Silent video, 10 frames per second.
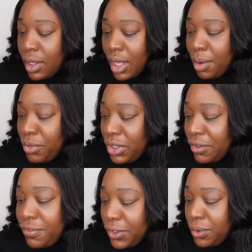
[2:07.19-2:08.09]
I bought a
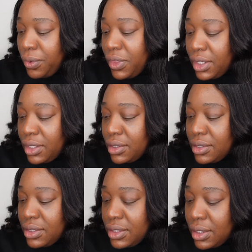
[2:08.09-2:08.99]
few
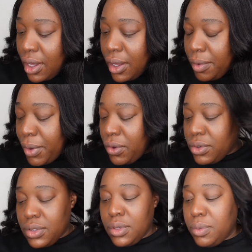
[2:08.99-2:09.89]
things. I
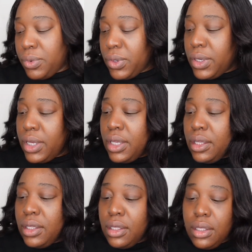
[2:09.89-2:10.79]
also bought
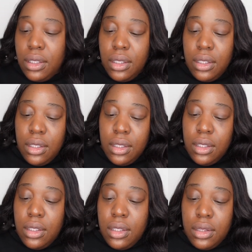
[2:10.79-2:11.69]

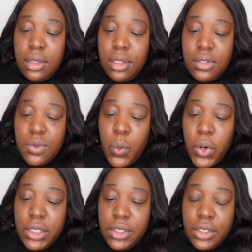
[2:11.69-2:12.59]
this
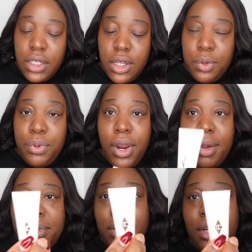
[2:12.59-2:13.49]
Wonder Glow
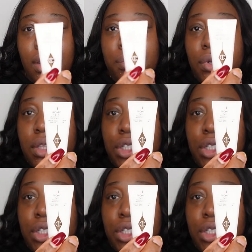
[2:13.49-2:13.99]
primer. I bought the